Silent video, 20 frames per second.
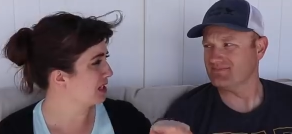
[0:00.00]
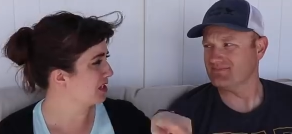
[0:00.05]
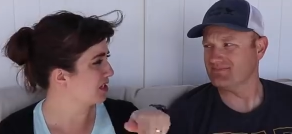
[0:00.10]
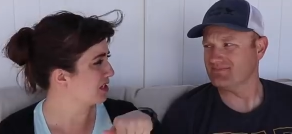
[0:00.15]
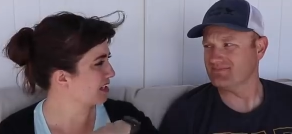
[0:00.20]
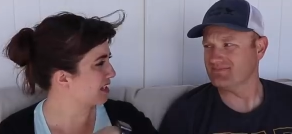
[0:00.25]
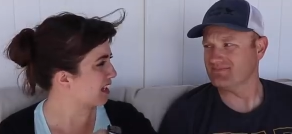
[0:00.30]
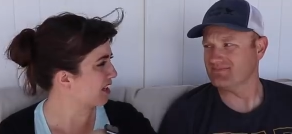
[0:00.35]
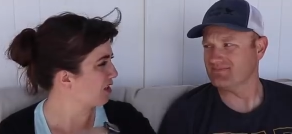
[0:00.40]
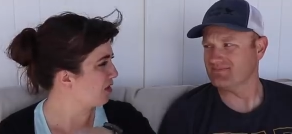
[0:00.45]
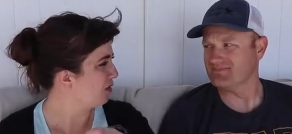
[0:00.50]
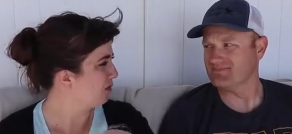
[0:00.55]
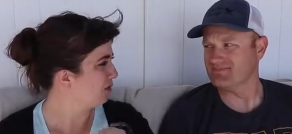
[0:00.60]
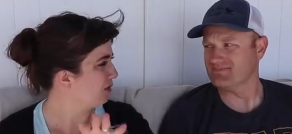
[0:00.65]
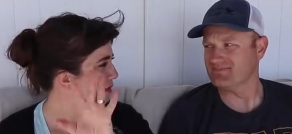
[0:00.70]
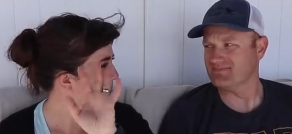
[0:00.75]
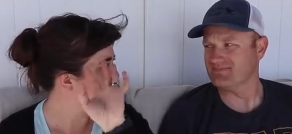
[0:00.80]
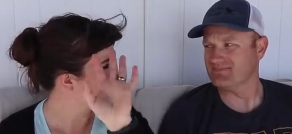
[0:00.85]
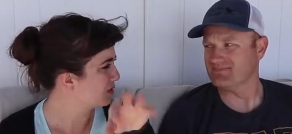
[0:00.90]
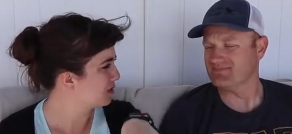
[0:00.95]
Speaker 1: we could just cut a hole
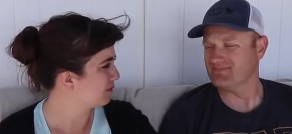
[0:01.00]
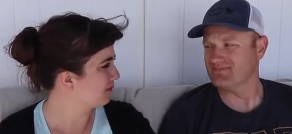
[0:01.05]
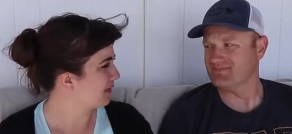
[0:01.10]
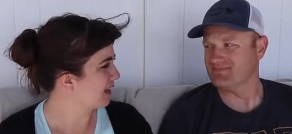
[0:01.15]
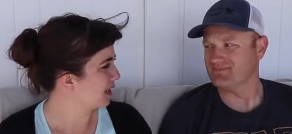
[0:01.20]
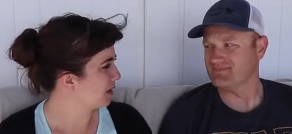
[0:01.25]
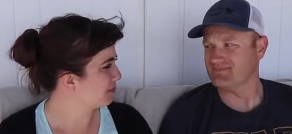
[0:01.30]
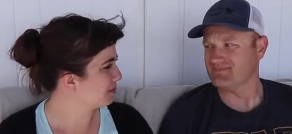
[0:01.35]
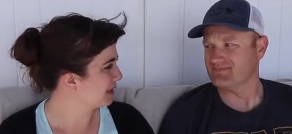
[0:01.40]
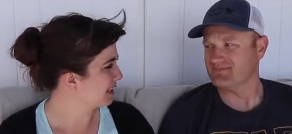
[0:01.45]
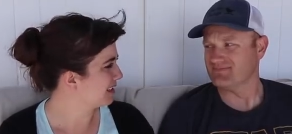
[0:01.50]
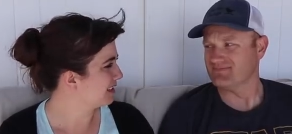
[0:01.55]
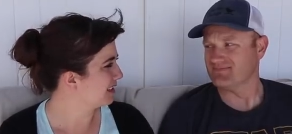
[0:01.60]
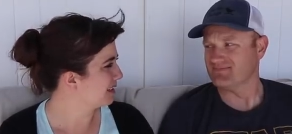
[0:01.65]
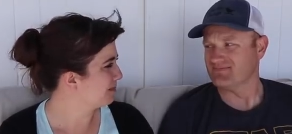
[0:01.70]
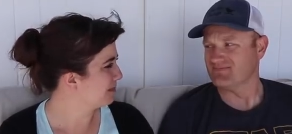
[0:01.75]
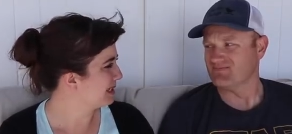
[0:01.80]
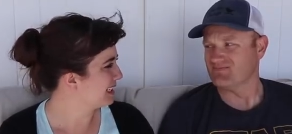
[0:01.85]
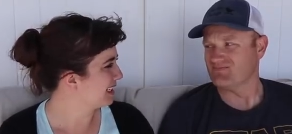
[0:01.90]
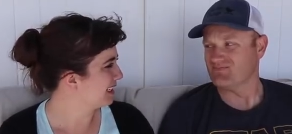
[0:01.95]
and put your fireplace in
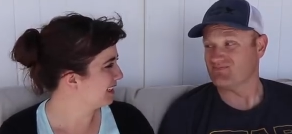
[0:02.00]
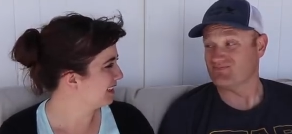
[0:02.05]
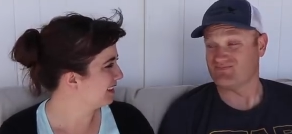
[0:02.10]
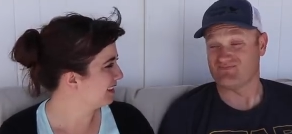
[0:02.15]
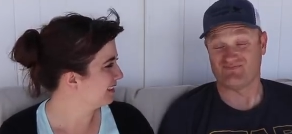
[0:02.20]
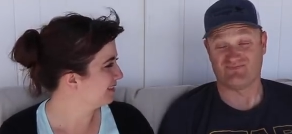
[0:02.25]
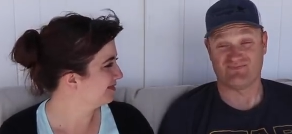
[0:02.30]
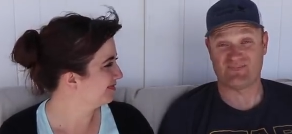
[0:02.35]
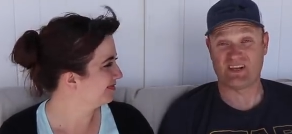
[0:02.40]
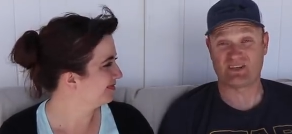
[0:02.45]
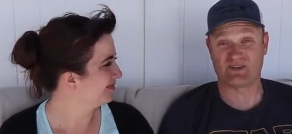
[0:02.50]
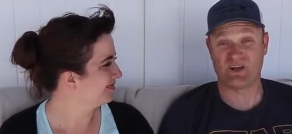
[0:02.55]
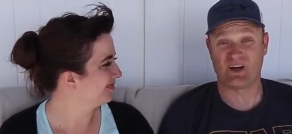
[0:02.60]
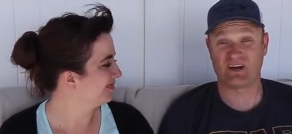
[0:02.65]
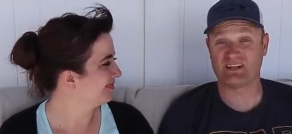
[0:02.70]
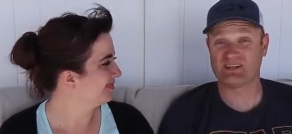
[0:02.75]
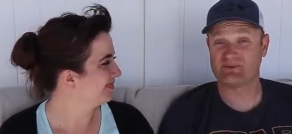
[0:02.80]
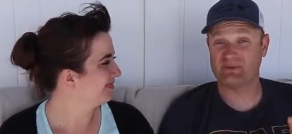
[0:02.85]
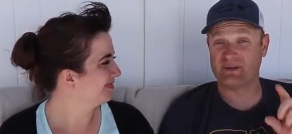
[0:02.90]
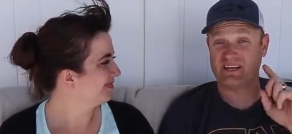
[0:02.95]
and be done.
Speaker 2: As
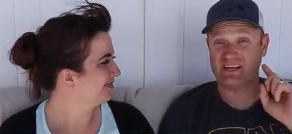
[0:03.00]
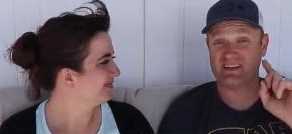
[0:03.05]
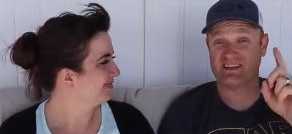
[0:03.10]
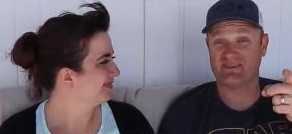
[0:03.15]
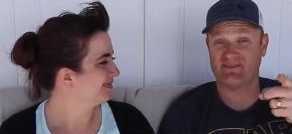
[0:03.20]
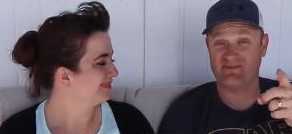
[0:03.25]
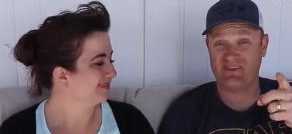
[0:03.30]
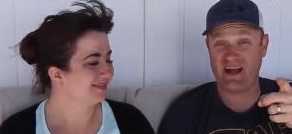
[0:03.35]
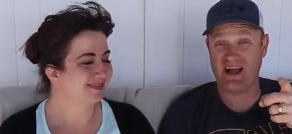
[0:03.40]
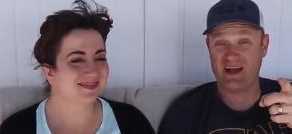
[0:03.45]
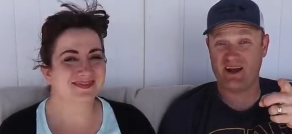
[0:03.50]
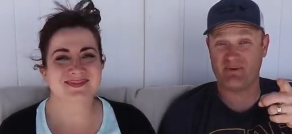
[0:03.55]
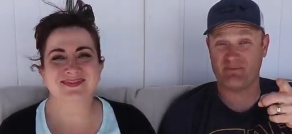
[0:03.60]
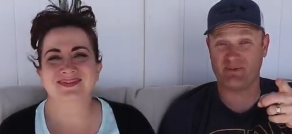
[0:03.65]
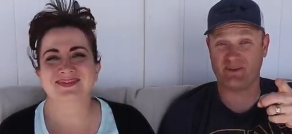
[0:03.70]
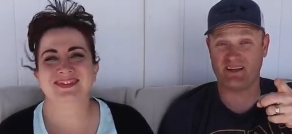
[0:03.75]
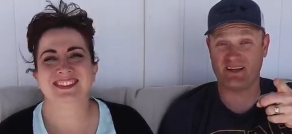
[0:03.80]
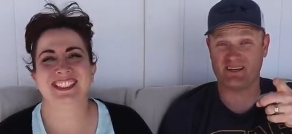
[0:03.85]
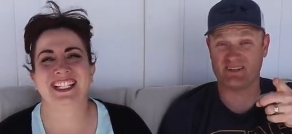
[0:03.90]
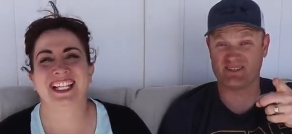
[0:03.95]
long as we get the
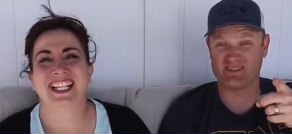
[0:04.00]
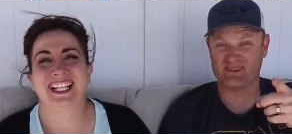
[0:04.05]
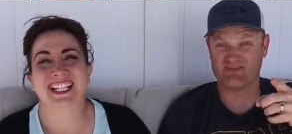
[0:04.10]
fireplace.